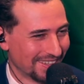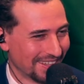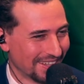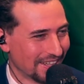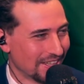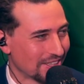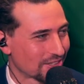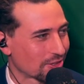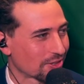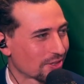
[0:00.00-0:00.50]

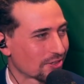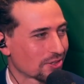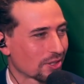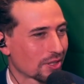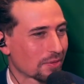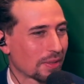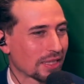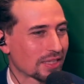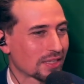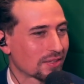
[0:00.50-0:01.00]
So
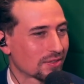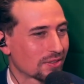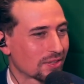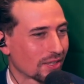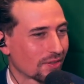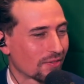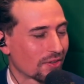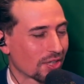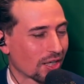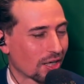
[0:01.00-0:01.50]
it makes it
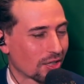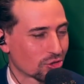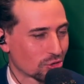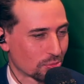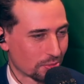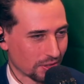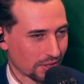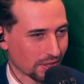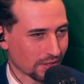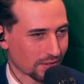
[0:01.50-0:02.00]
very hard
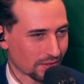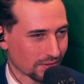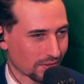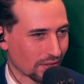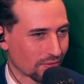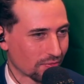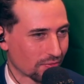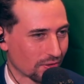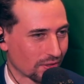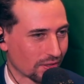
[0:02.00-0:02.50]
to predict
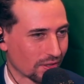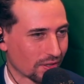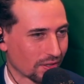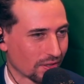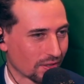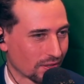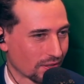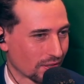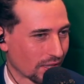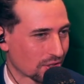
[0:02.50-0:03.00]
if
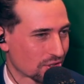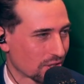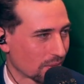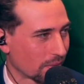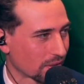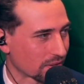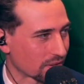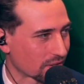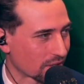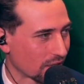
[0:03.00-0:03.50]
actually a
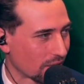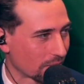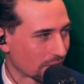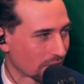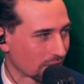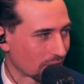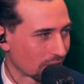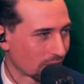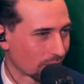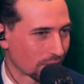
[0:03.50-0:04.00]
bus is
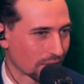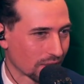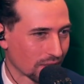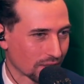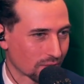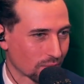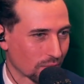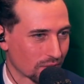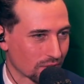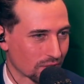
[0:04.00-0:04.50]
coming or when the
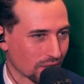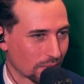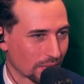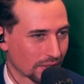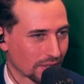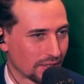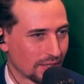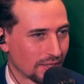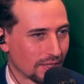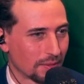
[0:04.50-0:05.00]
next one is
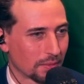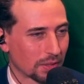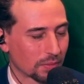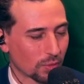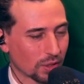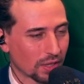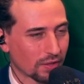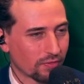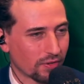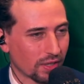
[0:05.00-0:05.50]
coming. But
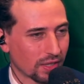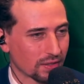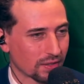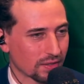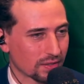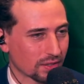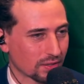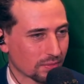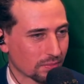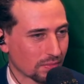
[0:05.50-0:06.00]
what I find
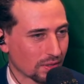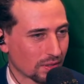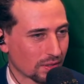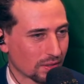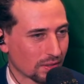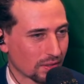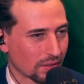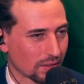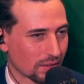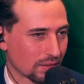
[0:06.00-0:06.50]
is
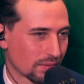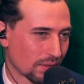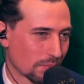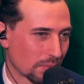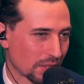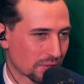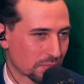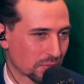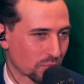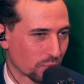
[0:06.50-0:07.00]
a
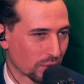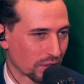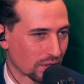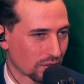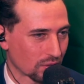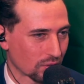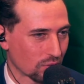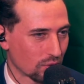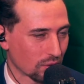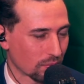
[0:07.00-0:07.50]
mix
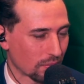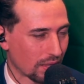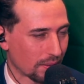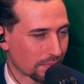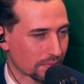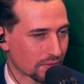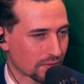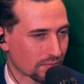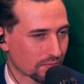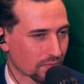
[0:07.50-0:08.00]
between Google
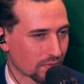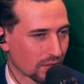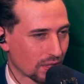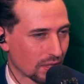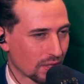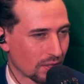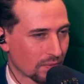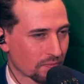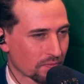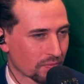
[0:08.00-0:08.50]
Maps
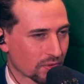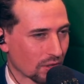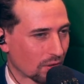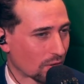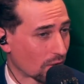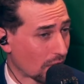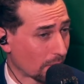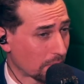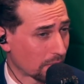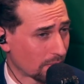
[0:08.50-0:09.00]

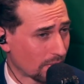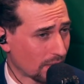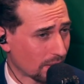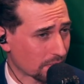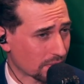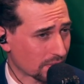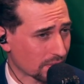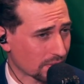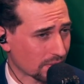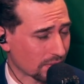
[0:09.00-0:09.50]
or Apple
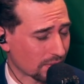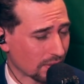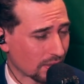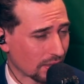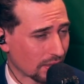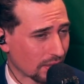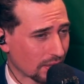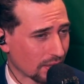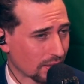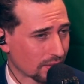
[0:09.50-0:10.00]
Maps
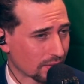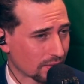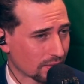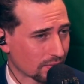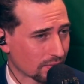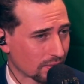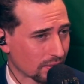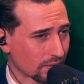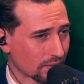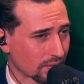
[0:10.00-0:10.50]
and
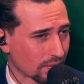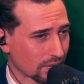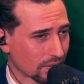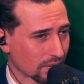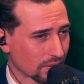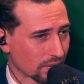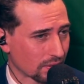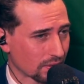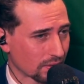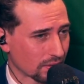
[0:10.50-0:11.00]

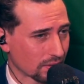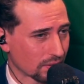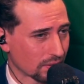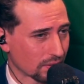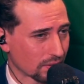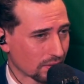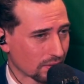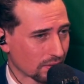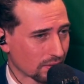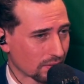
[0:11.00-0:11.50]

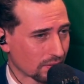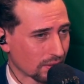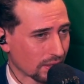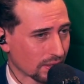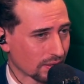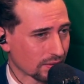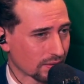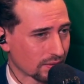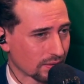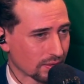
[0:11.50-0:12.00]

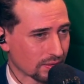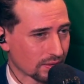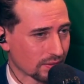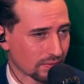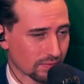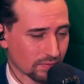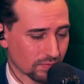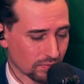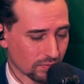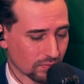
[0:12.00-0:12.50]
like there's
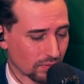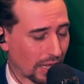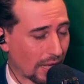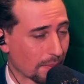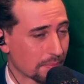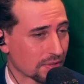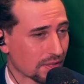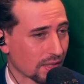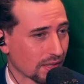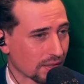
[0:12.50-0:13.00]

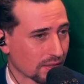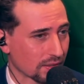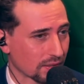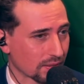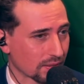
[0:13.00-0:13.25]
apps like